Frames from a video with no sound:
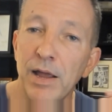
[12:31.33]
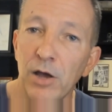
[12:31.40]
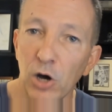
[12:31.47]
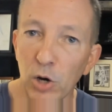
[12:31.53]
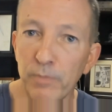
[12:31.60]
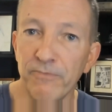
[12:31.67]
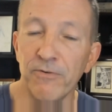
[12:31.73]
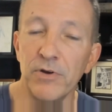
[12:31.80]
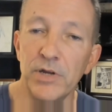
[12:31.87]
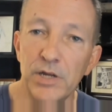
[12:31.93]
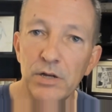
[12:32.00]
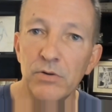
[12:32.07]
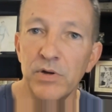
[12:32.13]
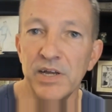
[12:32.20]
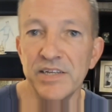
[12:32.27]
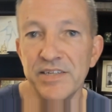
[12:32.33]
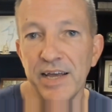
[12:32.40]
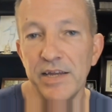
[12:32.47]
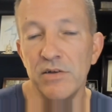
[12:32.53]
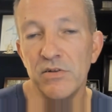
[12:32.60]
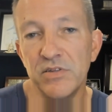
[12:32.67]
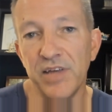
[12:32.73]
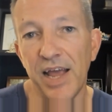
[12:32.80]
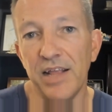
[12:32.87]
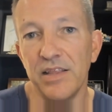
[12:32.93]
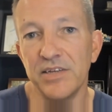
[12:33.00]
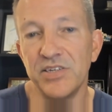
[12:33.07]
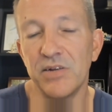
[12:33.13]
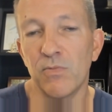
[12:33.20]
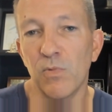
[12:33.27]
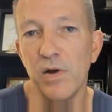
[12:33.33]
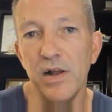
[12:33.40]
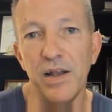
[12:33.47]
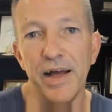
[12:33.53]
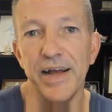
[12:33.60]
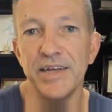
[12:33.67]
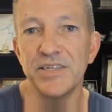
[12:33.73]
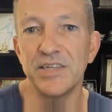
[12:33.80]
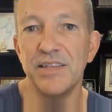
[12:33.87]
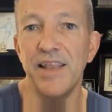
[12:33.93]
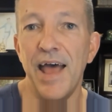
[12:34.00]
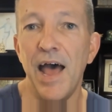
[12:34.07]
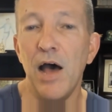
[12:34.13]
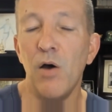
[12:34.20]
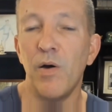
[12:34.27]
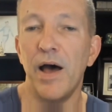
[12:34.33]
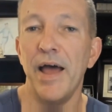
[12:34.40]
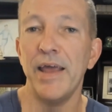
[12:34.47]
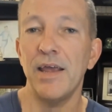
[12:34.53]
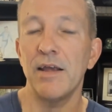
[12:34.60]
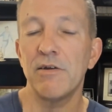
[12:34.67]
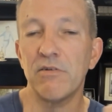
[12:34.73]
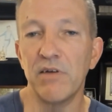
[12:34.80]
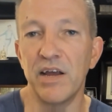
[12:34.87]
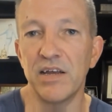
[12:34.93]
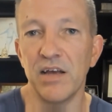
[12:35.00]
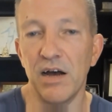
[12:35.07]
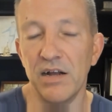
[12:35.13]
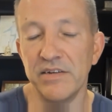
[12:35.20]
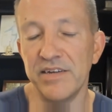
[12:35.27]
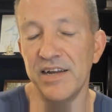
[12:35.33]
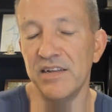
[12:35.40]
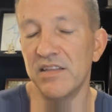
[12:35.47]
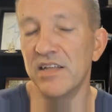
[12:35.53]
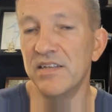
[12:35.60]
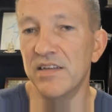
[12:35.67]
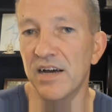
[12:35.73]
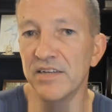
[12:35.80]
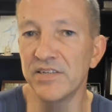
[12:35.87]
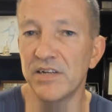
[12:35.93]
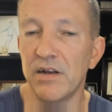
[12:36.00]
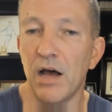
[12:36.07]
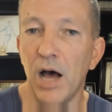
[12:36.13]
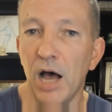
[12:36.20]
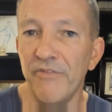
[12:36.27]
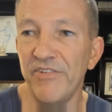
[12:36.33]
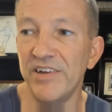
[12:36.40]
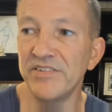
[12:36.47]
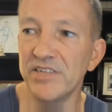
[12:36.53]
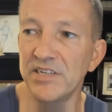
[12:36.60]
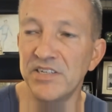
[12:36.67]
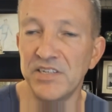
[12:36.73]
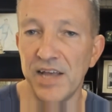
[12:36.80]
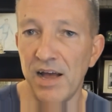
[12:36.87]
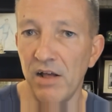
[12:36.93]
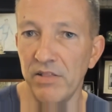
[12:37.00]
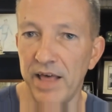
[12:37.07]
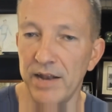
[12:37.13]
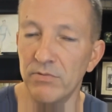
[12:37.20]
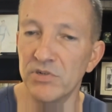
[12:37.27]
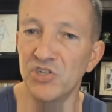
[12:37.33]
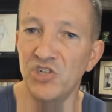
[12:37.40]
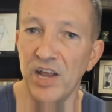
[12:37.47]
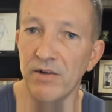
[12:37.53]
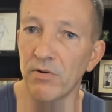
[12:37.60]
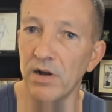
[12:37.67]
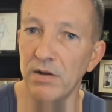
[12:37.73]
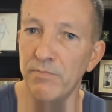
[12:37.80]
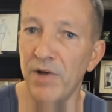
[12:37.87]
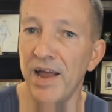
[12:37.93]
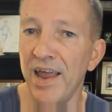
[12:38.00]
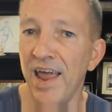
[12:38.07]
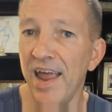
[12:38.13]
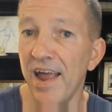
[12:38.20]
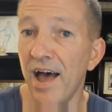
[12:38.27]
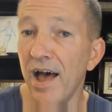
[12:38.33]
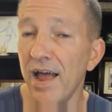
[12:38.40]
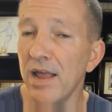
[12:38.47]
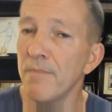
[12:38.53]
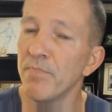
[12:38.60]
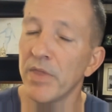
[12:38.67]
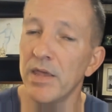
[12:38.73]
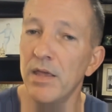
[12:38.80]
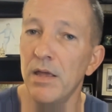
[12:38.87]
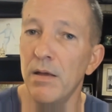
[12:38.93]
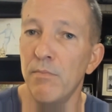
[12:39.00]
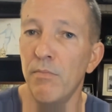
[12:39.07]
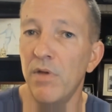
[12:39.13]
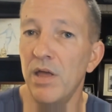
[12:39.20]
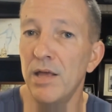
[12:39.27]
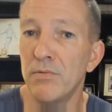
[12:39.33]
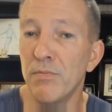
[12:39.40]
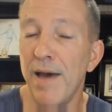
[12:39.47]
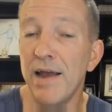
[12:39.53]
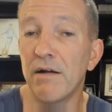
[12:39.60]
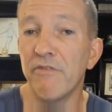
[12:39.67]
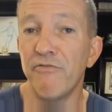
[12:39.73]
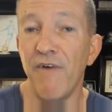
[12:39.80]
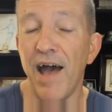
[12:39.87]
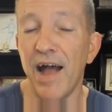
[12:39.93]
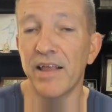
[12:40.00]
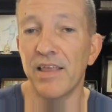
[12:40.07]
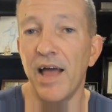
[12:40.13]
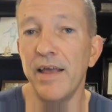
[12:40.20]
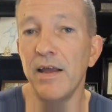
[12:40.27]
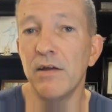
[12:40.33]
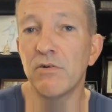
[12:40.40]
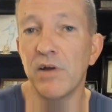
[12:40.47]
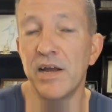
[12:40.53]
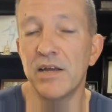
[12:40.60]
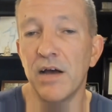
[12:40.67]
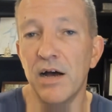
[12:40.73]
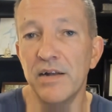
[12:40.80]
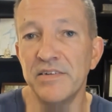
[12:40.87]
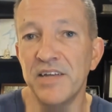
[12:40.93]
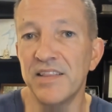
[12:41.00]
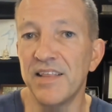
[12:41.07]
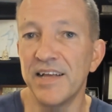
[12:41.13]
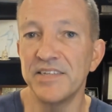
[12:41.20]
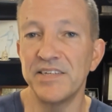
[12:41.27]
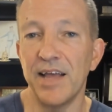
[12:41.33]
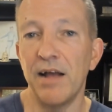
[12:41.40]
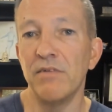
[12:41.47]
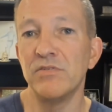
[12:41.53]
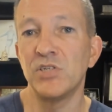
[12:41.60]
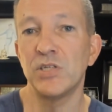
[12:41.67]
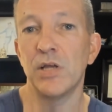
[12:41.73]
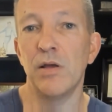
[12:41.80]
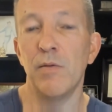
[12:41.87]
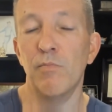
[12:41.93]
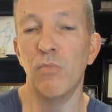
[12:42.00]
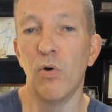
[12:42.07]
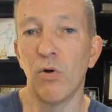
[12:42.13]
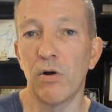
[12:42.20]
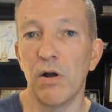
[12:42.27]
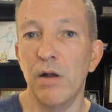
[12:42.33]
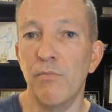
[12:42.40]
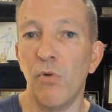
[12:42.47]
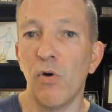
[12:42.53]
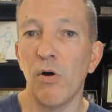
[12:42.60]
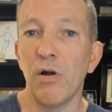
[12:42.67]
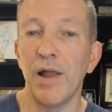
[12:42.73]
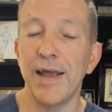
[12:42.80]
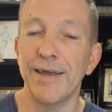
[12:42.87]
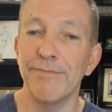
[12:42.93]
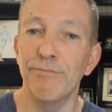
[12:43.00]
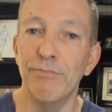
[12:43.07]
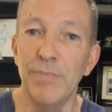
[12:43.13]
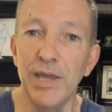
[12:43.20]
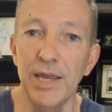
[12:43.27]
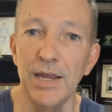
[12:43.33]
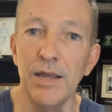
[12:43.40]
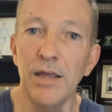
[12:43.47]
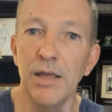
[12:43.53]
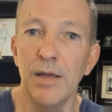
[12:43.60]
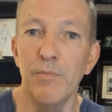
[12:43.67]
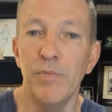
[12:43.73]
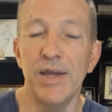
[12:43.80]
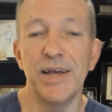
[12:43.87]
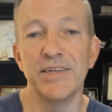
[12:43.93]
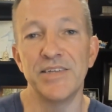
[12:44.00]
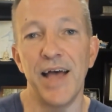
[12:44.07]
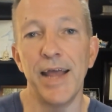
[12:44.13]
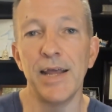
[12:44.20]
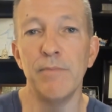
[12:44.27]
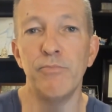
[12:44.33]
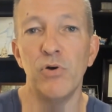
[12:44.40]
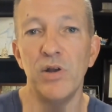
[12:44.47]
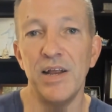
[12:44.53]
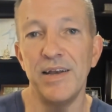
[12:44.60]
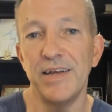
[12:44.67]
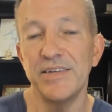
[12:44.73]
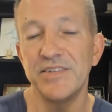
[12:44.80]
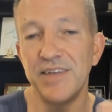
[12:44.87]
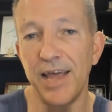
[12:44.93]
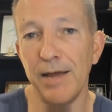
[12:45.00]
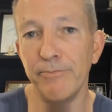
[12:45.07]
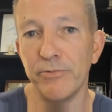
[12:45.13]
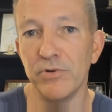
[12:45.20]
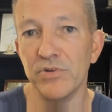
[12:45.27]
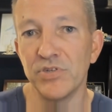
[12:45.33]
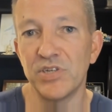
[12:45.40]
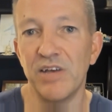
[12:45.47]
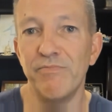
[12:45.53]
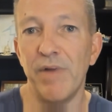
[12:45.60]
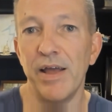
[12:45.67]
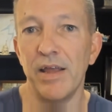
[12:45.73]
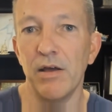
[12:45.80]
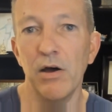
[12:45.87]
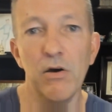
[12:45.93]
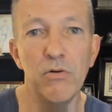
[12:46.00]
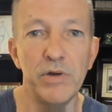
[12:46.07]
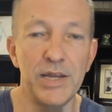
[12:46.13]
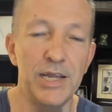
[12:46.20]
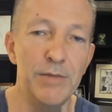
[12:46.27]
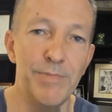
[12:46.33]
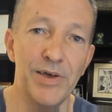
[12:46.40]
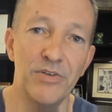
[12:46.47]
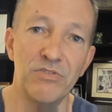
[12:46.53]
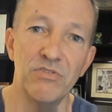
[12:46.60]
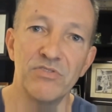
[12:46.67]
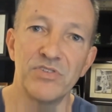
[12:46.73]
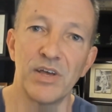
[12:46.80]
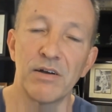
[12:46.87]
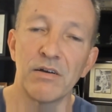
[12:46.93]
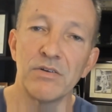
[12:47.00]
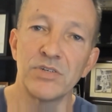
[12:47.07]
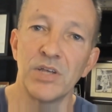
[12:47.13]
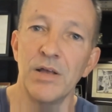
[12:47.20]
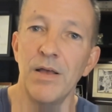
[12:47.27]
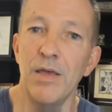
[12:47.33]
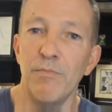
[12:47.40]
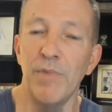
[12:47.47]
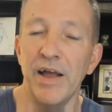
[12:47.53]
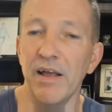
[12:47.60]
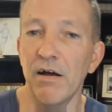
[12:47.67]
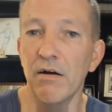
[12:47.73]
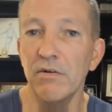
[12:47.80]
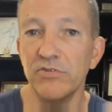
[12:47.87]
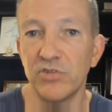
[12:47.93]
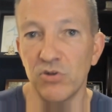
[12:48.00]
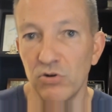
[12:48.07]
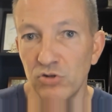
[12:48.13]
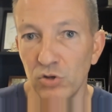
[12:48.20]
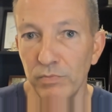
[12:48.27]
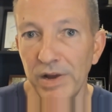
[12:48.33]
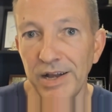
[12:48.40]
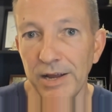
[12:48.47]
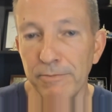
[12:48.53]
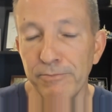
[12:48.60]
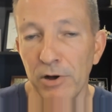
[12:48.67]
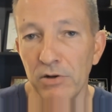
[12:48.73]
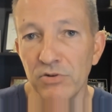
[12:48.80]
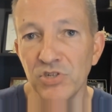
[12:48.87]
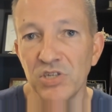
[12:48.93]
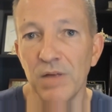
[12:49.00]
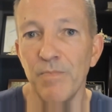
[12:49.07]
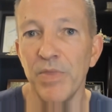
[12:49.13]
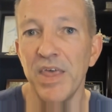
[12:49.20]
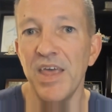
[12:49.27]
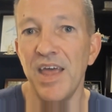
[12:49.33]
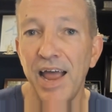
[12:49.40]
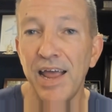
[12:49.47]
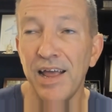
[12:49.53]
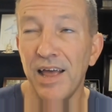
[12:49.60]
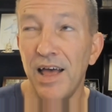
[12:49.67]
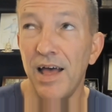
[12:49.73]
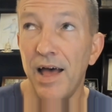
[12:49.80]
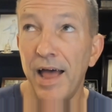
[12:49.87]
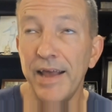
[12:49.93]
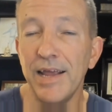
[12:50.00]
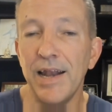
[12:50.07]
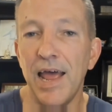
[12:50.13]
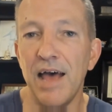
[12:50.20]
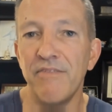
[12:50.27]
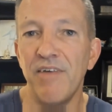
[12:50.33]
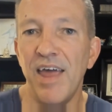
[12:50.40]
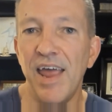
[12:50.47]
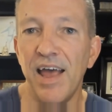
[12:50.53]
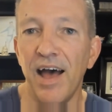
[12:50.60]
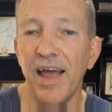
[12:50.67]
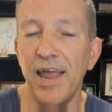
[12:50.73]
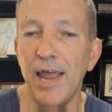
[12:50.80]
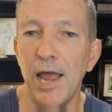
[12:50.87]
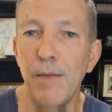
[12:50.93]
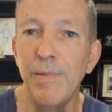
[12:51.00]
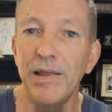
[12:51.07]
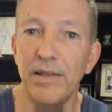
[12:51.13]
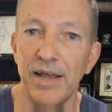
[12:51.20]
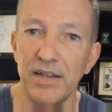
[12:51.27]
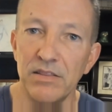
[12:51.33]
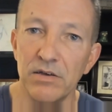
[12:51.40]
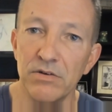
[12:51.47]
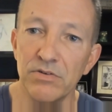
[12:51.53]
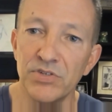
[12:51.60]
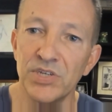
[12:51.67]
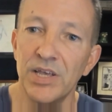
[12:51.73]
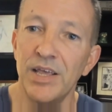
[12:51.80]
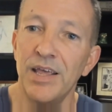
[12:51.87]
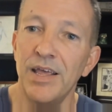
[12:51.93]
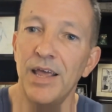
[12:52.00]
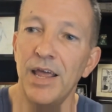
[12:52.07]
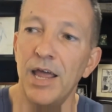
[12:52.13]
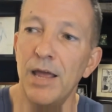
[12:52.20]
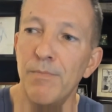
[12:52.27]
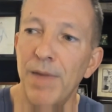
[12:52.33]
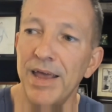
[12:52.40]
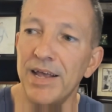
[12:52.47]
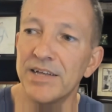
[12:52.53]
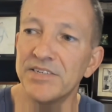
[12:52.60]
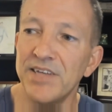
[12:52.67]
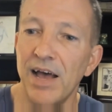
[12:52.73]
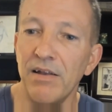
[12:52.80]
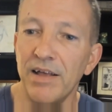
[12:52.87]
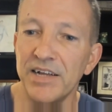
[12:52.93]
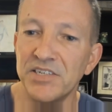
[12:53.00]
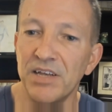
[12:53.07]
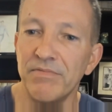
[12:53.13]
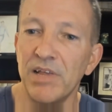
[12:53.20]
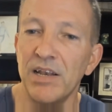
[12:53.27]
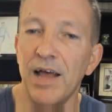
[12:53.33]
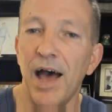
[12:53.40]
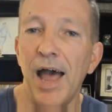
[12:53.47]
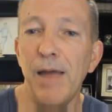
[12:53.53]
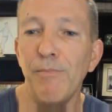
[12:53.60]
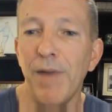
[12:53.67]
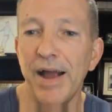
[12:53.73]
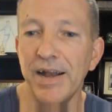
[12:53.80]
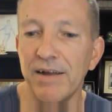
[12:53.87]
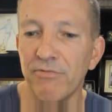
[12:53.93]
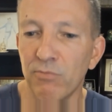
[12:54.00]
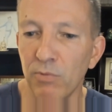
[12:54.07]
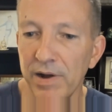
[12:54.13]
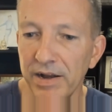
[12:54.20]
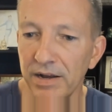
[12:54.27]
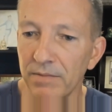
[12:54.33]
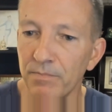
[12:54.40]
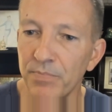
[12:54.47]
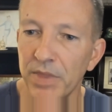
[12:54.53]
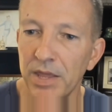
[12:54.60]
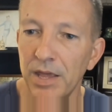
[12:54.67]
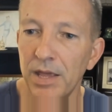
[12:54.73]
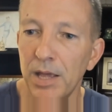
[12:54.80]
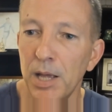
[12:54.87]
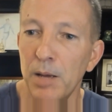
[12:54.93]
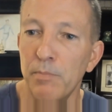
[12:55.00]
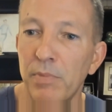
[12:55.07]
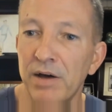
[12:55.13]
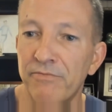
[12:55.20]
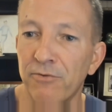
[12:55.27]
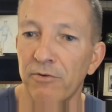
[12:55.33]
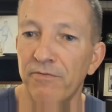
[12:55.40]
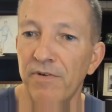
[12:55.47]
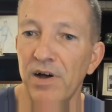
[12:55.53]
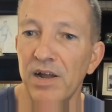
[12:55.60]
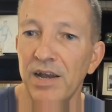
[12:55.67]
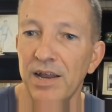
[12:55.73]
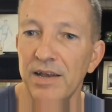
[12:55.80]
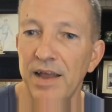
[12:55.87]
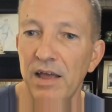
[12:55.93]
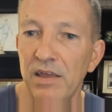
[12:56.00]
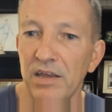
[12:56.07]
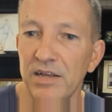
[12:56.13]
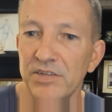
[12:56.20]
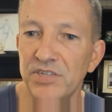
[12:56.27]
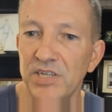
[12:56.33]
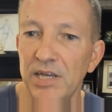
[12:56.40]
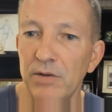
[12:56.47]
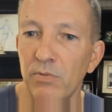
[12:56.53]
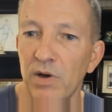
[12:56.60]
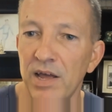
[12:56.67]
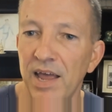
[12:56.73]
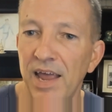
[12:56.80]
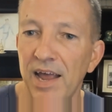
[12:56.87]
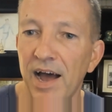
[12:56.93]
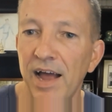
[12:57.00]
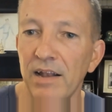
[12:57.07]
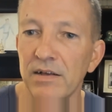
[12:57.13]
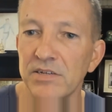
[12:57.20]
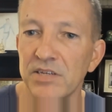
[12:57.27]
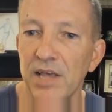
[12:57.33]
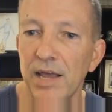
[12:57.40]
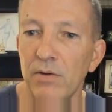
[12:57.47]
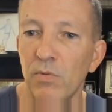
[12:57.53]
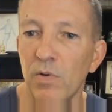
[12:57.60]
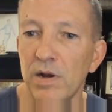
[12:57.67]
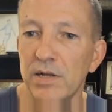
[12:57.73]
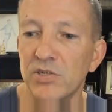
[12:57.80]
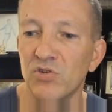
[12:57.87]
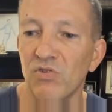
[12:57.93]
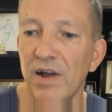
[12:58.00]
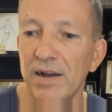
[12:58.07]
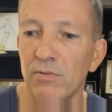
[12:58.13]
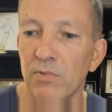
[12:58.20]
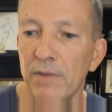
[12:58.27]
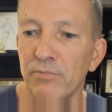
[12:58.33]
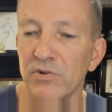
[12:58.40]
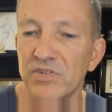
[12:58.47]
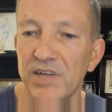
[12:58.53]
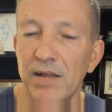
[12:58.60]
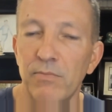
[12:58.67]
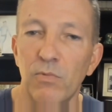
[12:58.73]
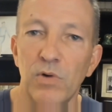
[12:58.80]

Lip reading: hope for you is that you'll take this and realize now I can create content that doesn't obviously sound that it was generated by AI. As a matter of fact, I can create content that sounds more and more like me because I can put in examples of my own email newsletters, my own social media posts. I can have AI emulate those and make it sound like something I might have written. But for fun, now you can see what AI looks like when it's trying to represent